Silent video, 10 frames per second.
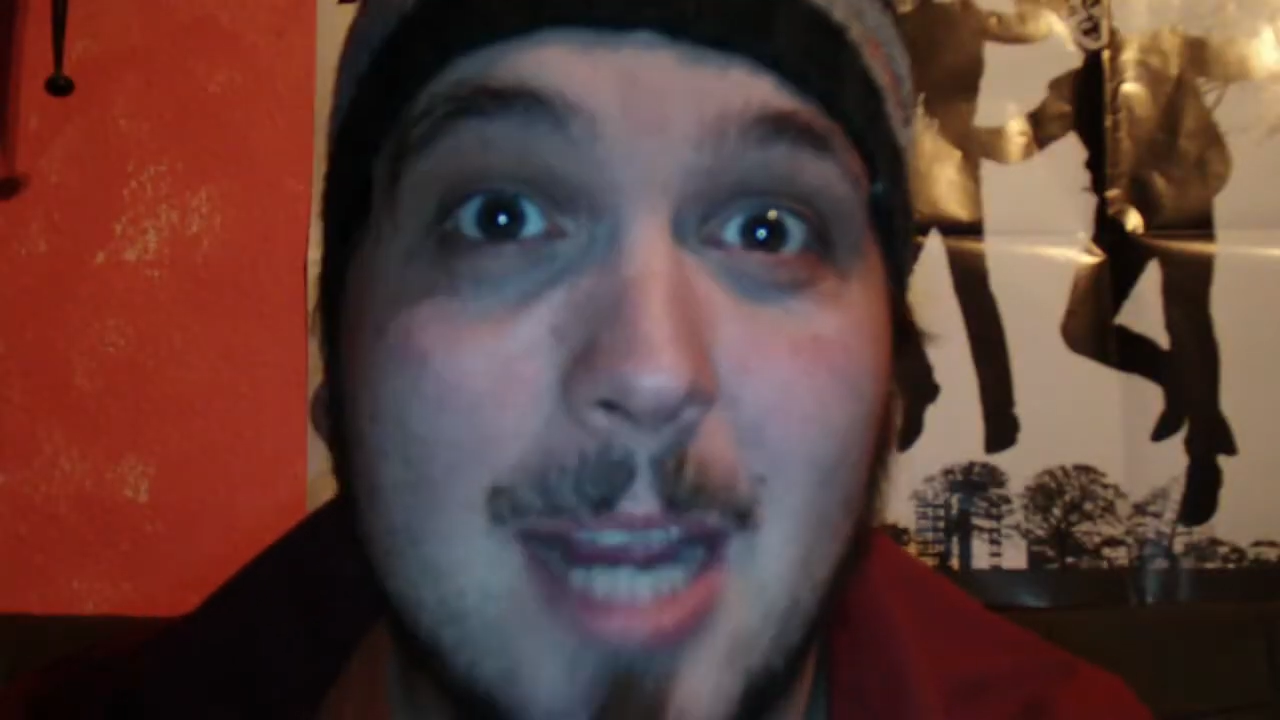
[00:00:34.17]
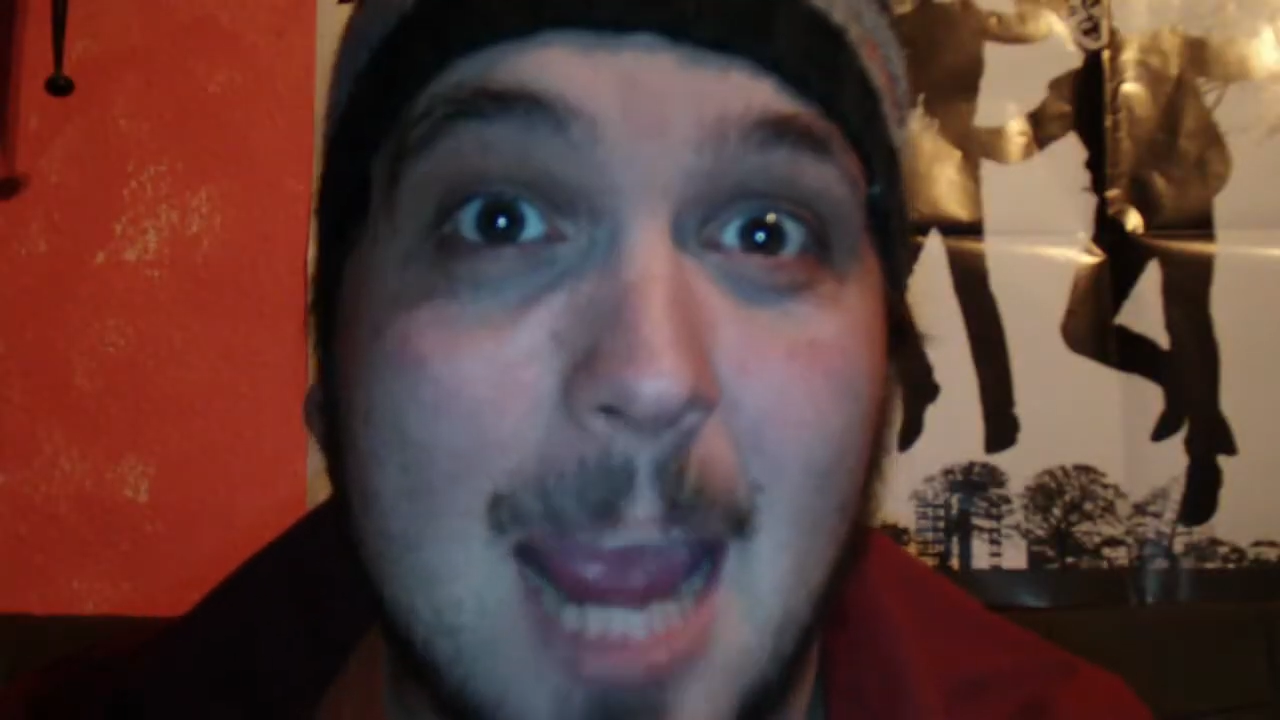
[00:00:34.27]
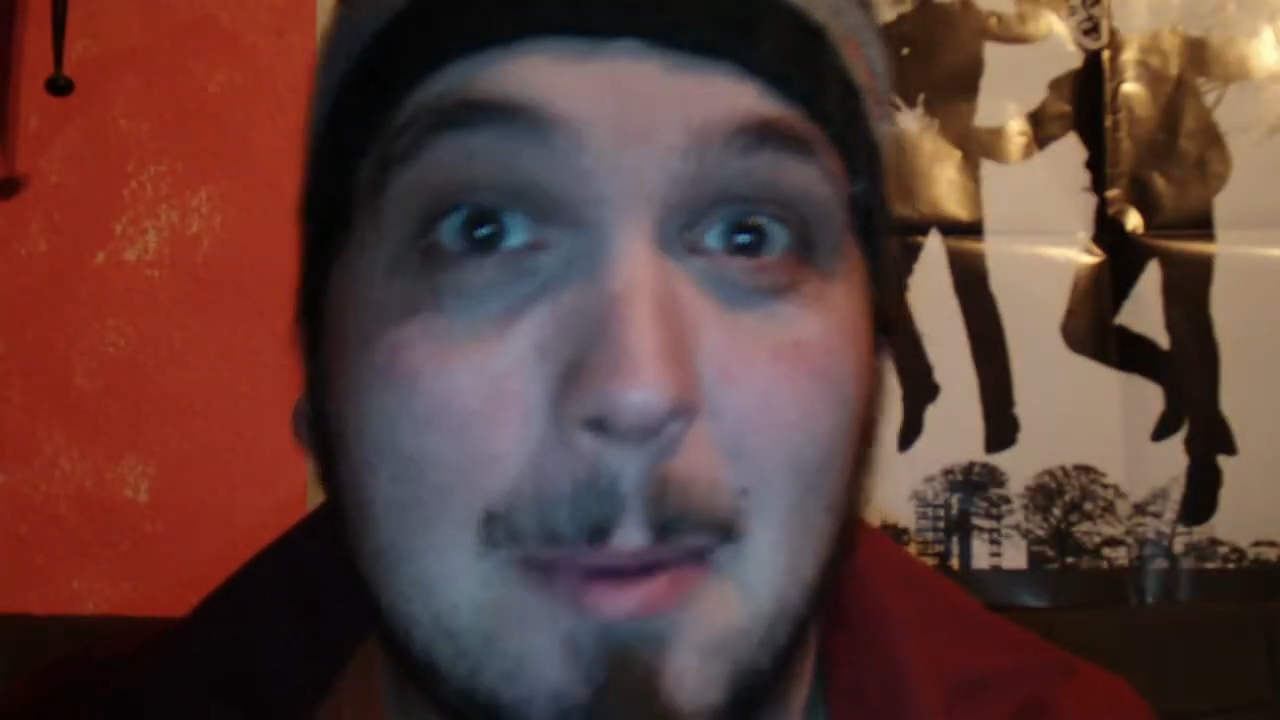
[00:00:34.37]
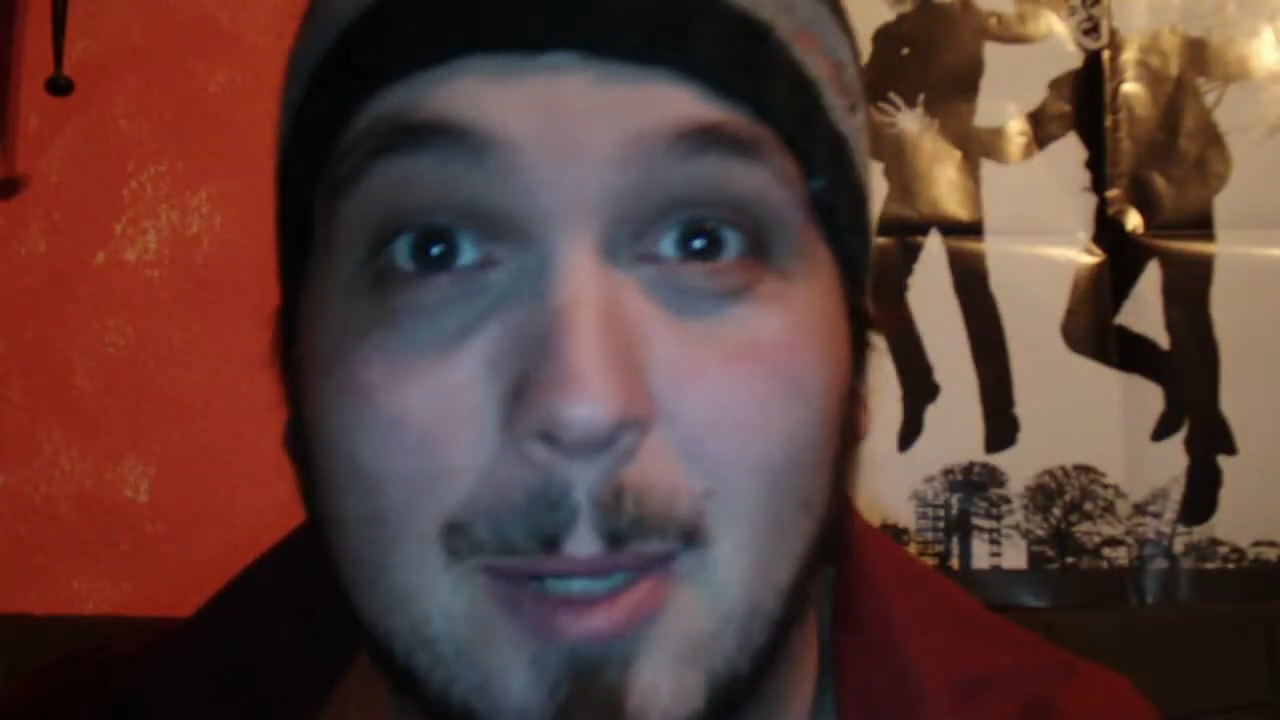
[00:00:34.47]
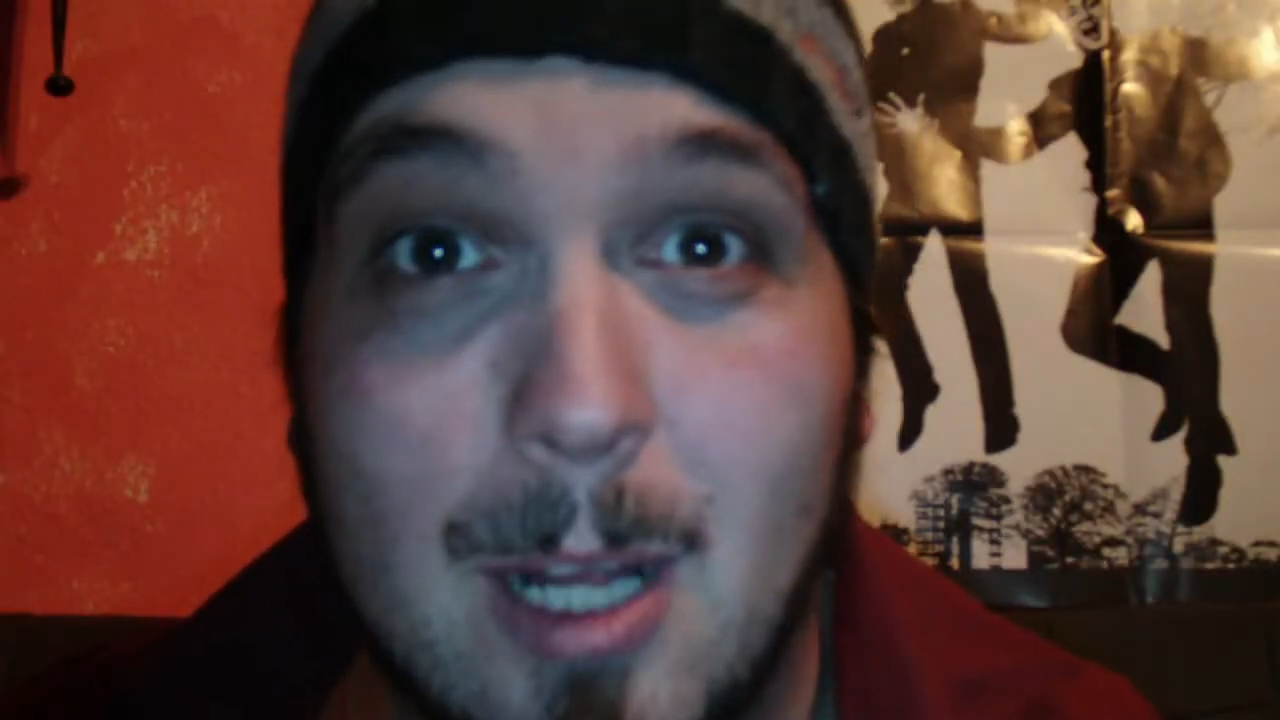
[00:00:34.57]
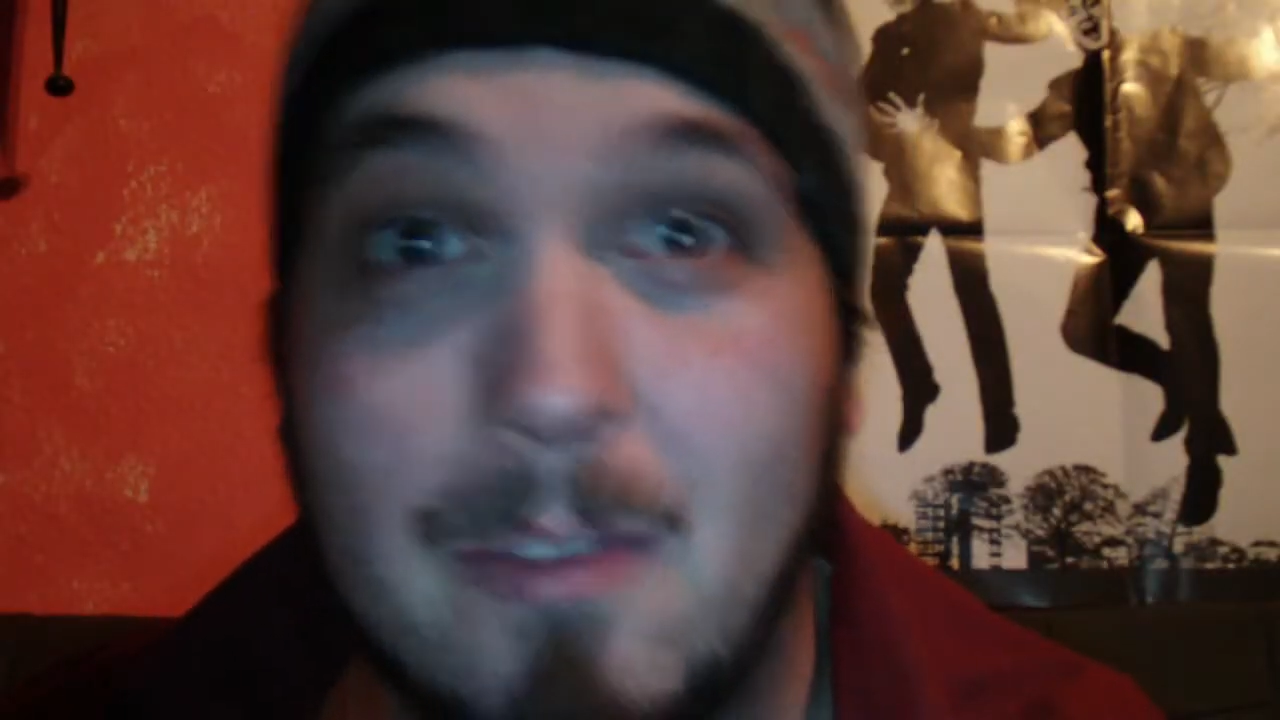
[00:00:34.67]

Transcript: capable